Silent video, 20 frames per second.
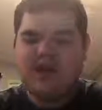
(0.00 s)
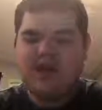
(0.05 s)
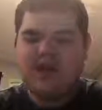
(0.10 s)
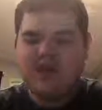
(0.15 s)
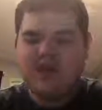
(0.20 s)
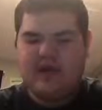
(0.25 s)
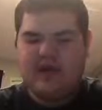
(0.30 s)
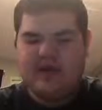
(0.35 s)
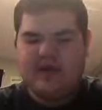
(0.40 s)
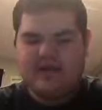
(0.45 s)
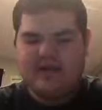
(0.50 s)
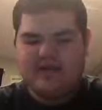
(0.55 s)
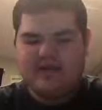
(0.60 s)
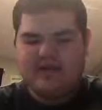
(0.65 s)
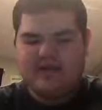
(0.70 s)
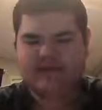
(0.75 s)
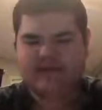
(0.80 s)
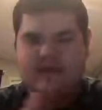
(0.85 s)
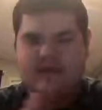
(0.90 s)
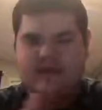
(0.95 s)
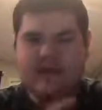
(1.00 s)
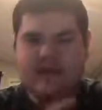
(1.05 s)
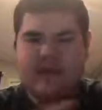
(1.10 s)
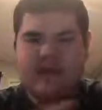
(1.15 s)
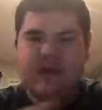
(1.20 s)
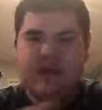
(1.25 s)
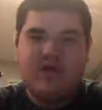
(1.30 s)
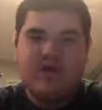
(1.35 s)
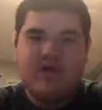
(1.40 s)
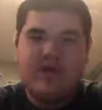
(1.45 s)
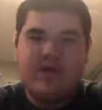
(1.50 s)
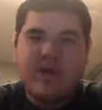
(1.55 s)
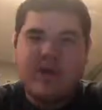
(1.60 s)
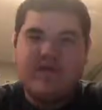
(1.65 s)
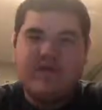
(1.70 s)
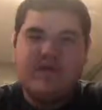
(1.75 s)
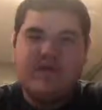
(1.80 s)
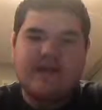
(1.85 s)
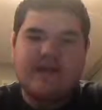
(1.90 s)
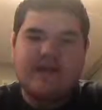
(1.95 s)
it's, you know, you gotta
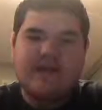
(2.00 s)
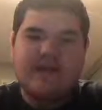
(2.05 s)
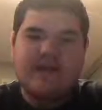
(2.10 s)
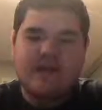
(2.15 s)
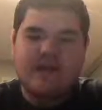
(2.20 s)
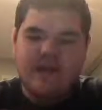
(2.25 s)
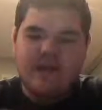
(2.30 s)
fix something.